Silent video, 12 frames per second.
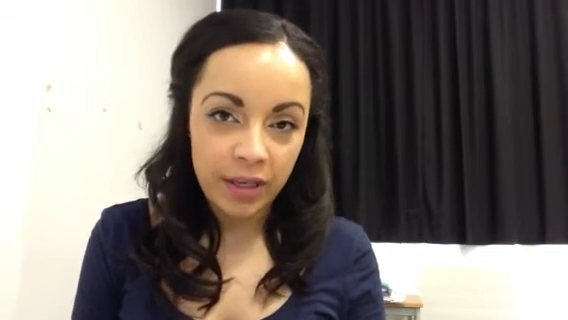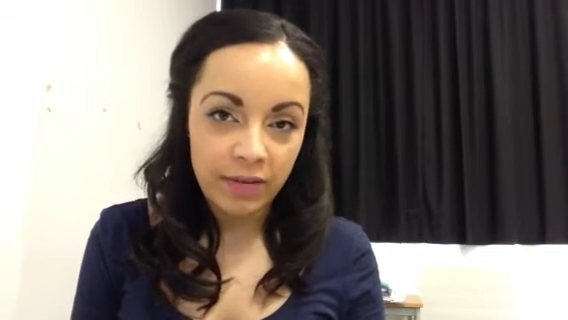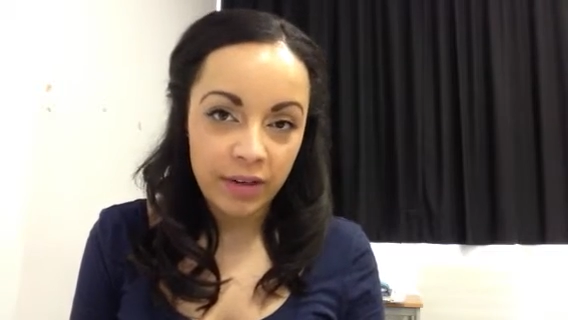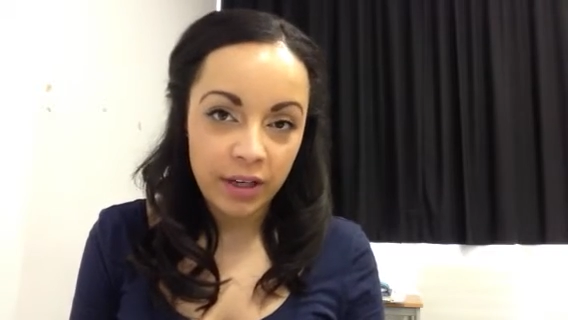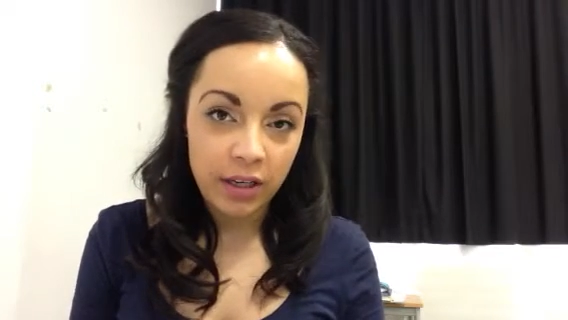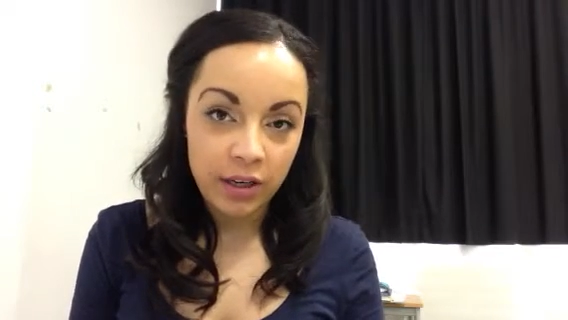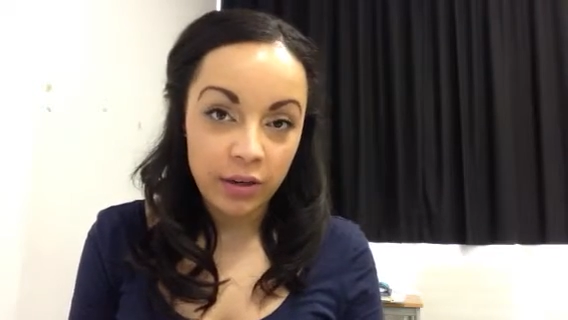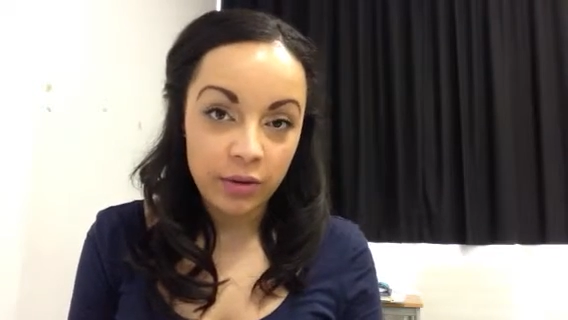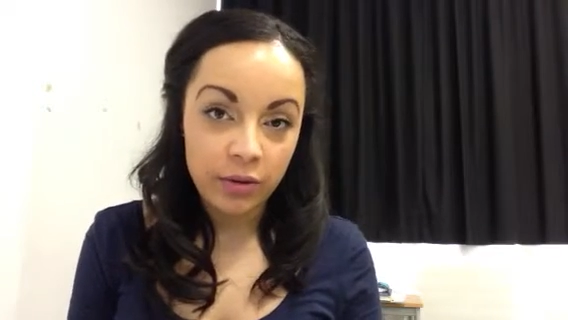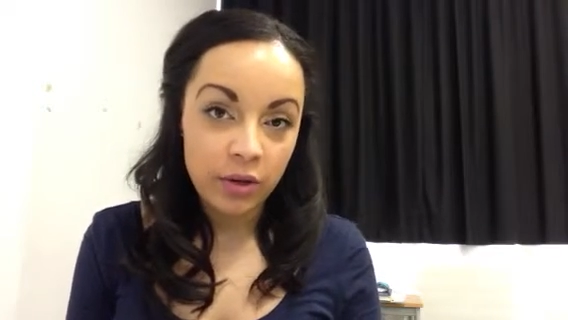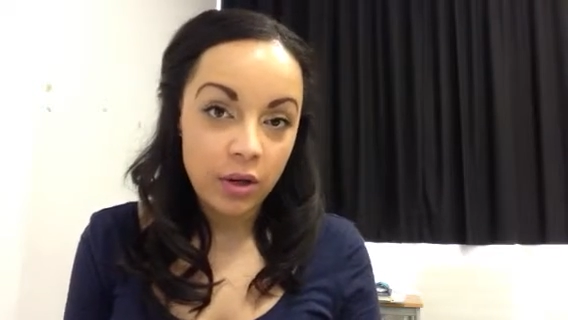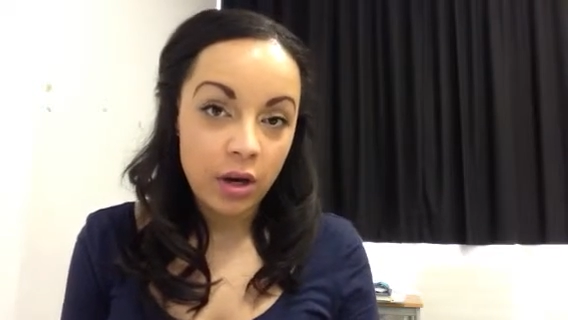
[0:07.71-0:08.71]
video,
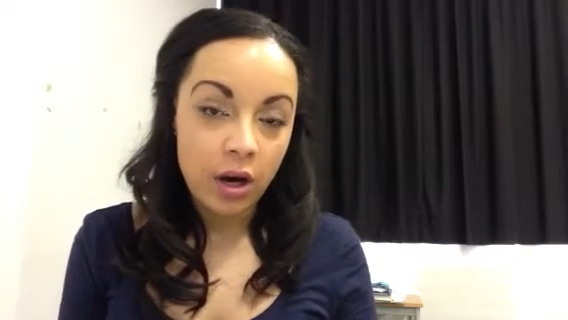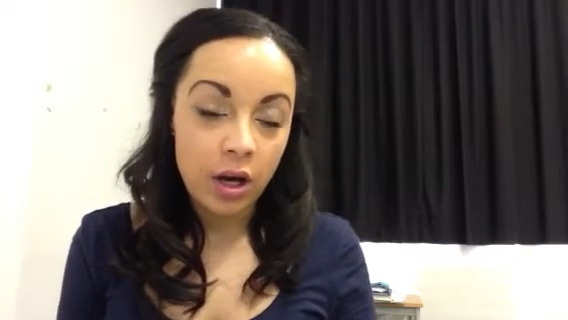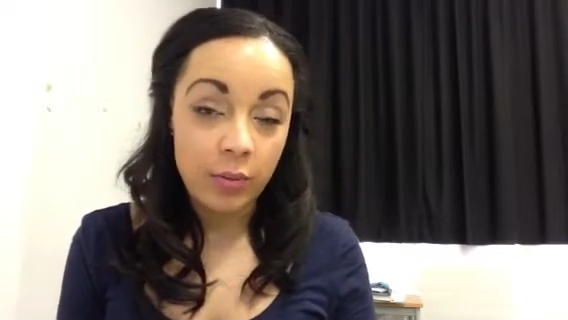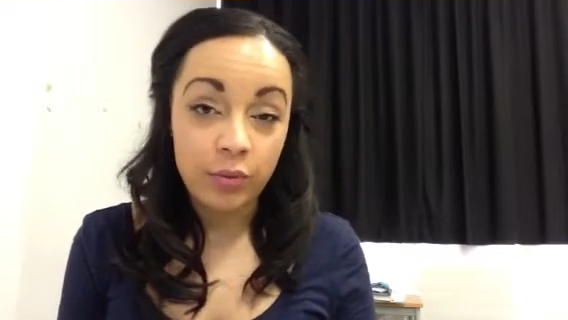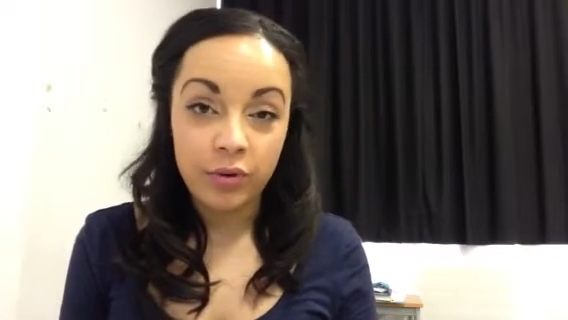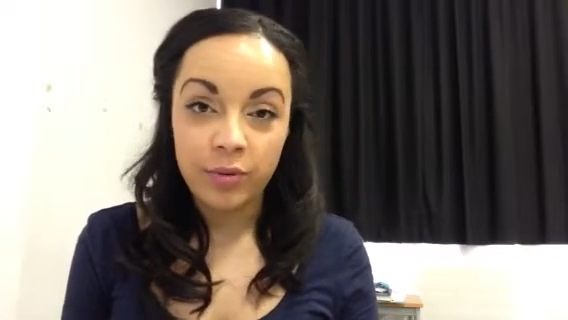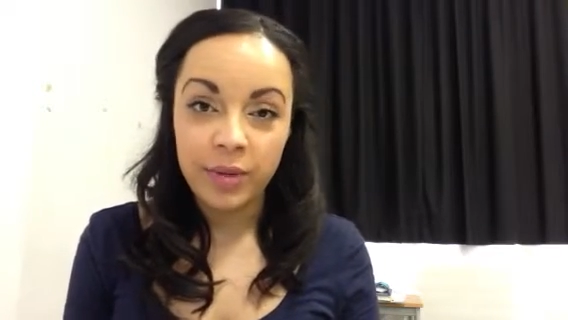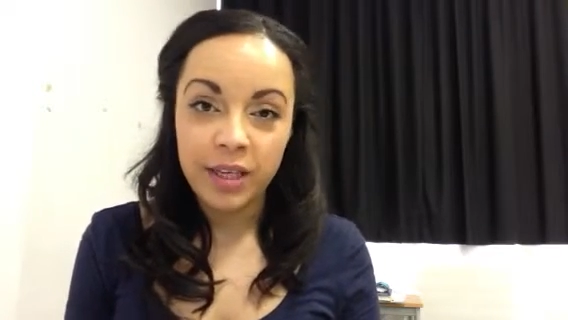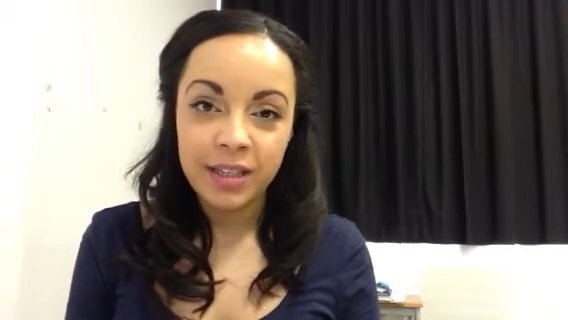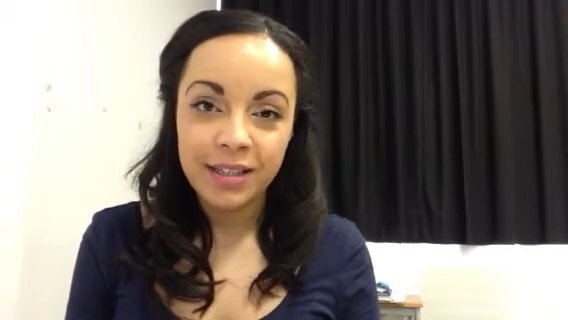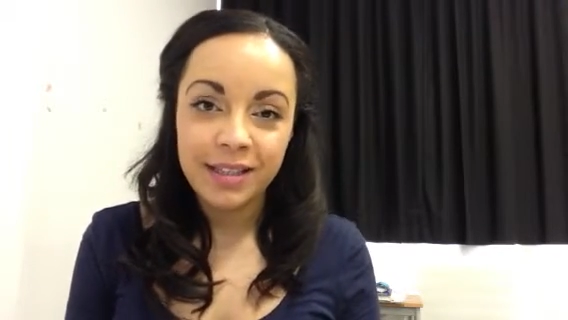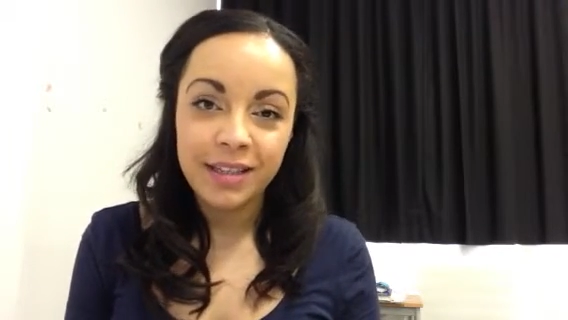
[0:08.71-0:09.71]
I
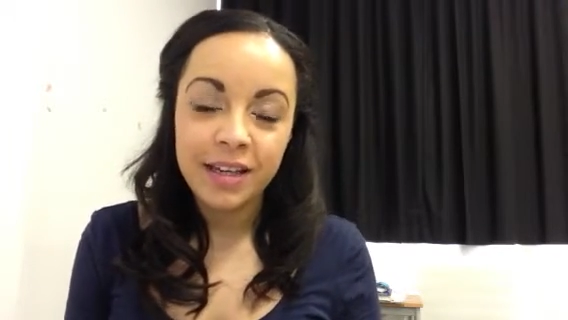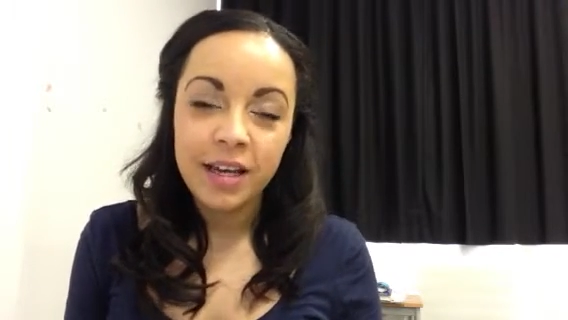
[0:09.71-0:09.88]
promise,